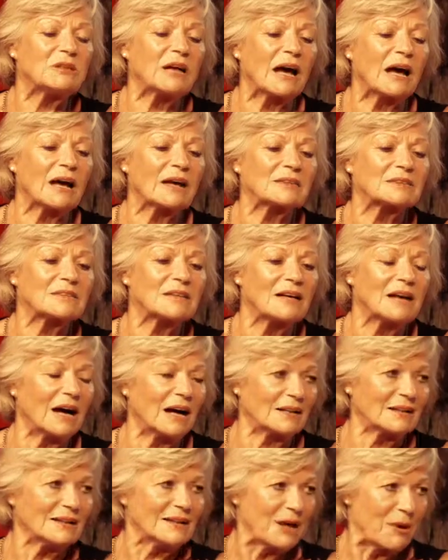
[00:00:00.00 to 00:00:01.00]
that
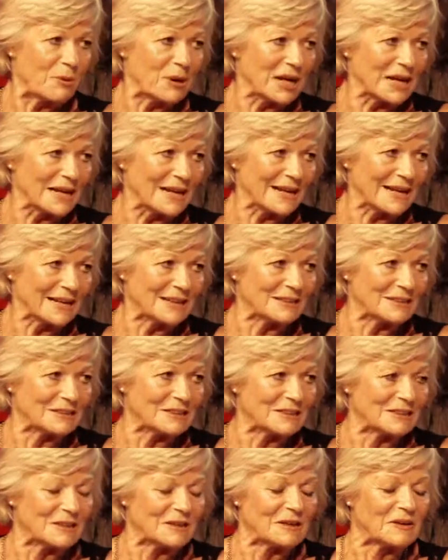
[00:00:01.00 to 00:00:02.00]
unknowingly.
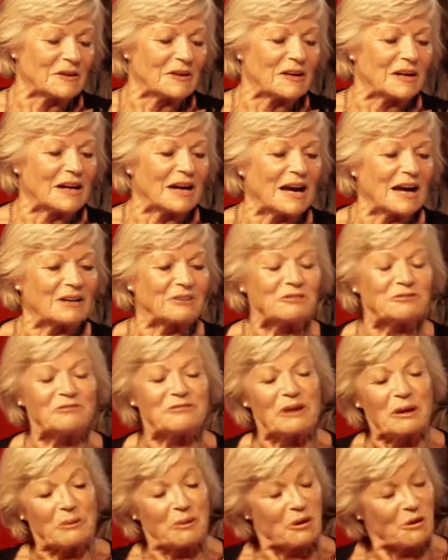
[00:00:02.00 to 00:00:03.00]
And
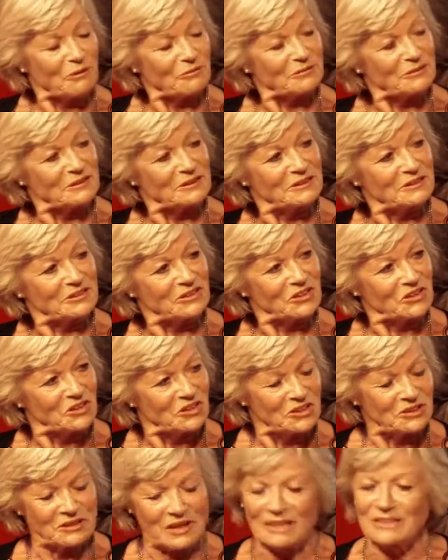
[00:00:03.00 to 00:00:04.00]
very often
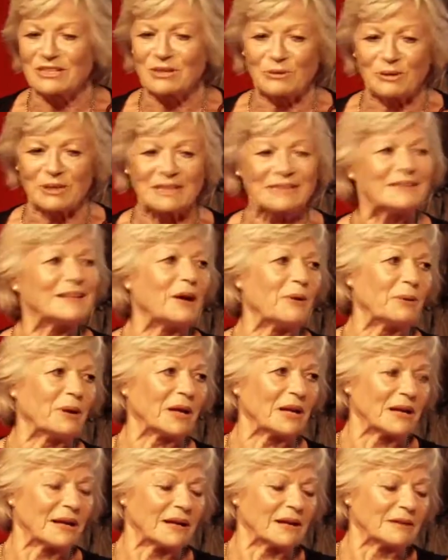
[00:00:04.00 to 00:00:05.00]
they do it
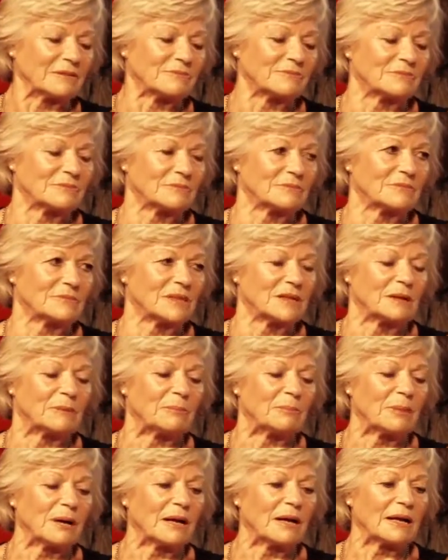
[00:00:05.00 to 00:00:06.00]
knowingly. Of course.
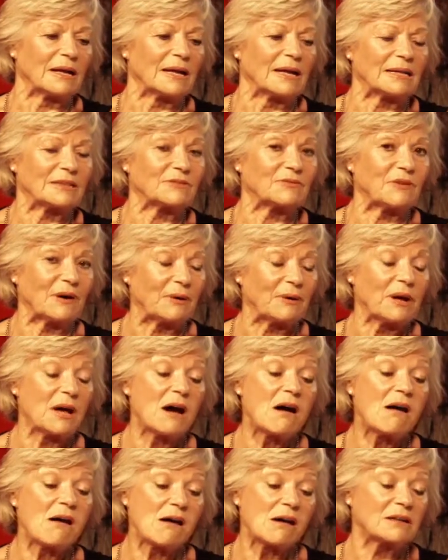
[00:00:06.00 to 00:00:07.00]
But it's very
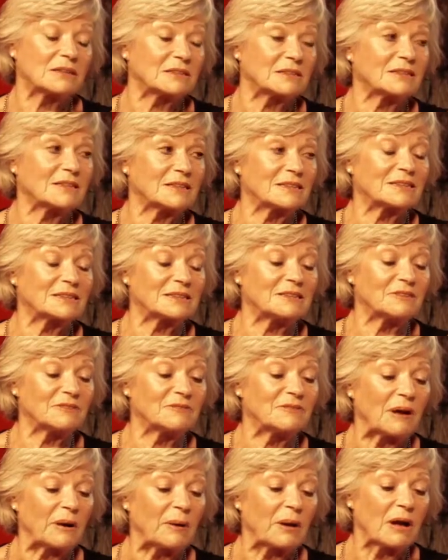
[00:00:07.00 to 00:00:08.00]
hard. It's still
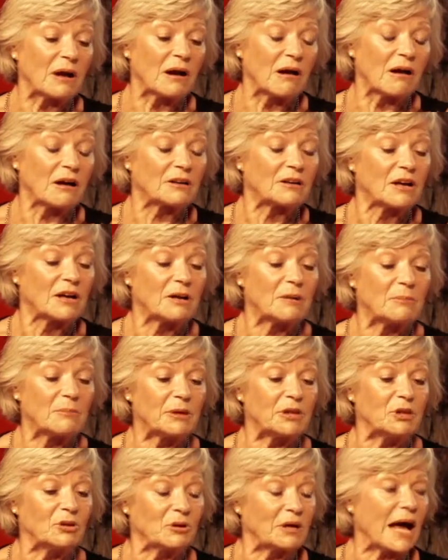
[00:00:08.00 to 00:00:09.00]
very hard.
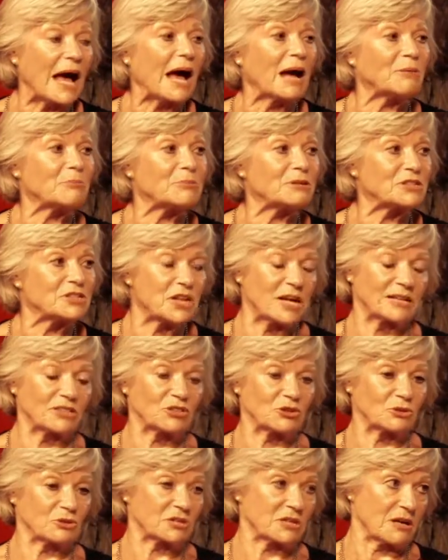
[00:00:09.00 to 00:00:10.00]
But you can protect
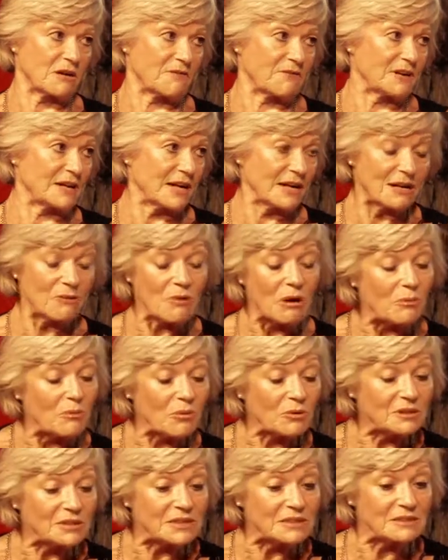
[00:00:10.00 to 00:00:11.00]
yourself, and anyone
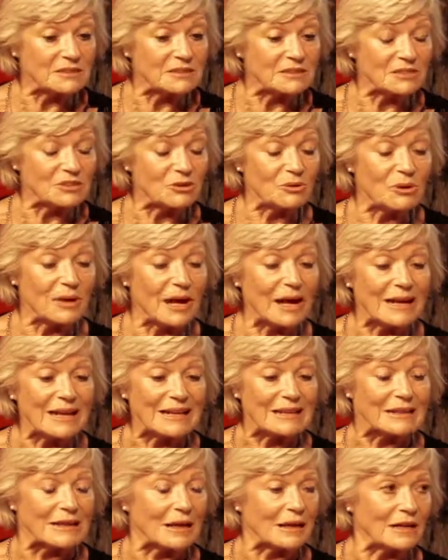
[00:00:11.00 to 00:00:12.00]
wanting to do
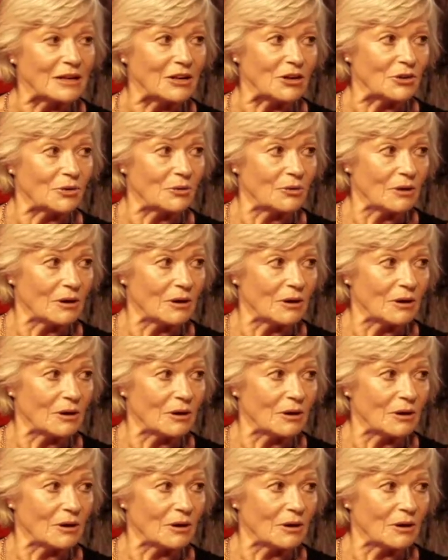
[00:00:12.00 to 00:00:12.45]
anything new